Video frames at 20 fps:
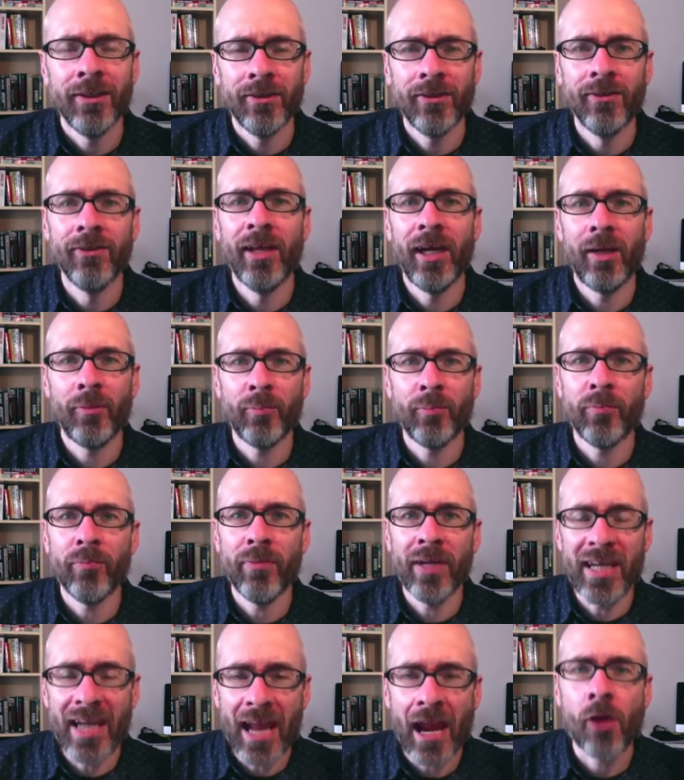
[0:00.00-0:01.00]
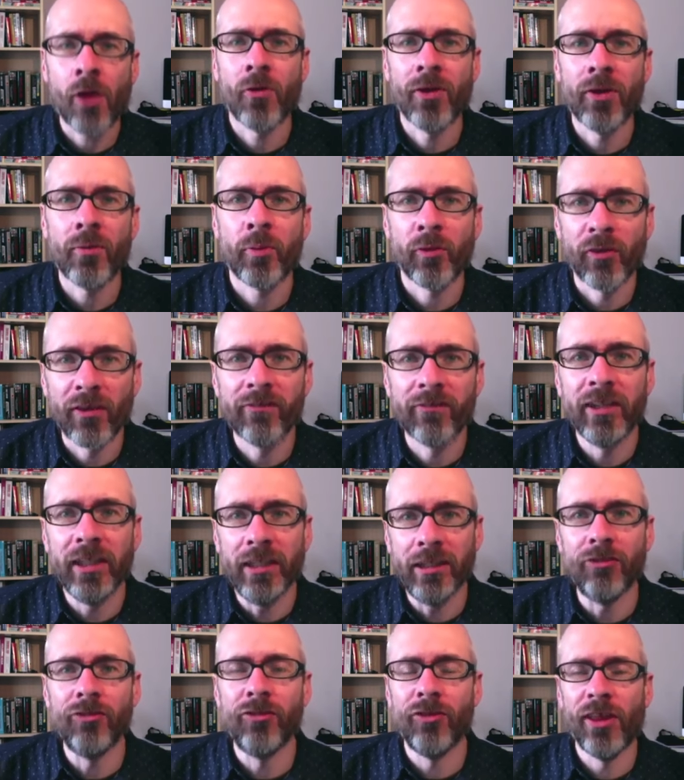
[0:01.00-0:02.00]
to that inherent
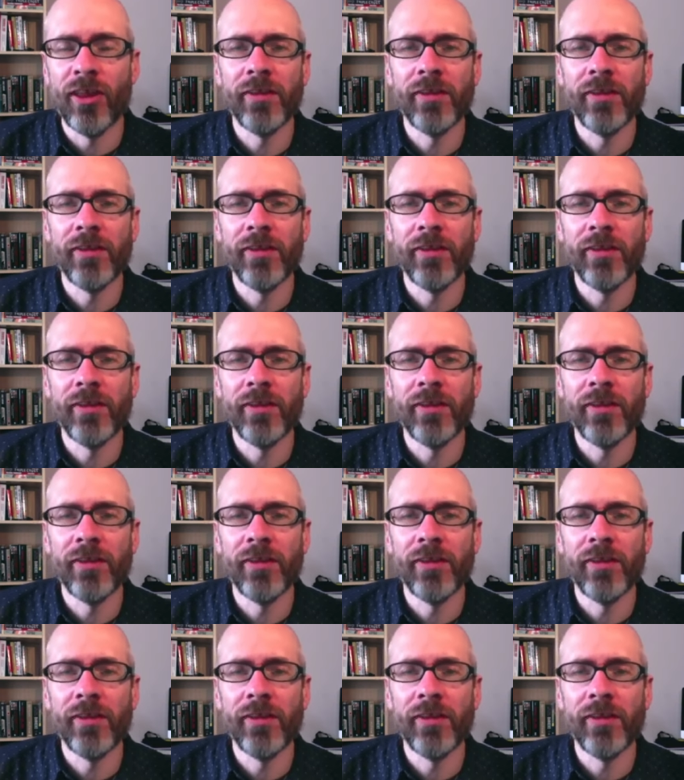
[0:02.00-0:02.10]
privilege